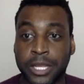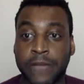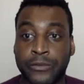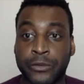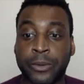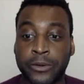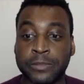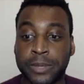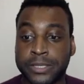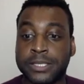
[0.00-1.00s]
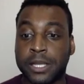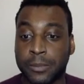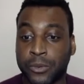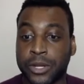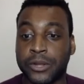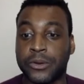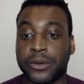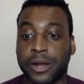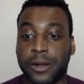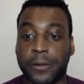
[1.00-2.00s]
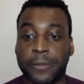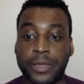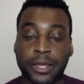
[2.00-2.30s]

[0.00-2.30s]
If you post business up on your